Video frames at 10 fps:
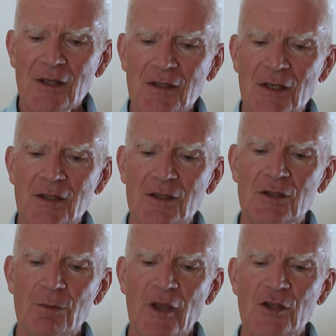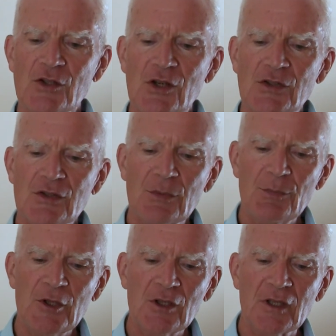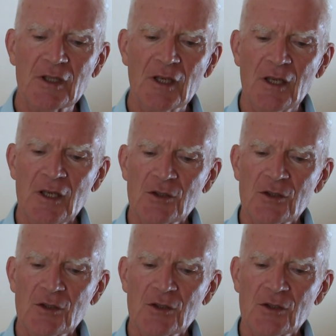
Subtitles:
intended to make Jesus appealing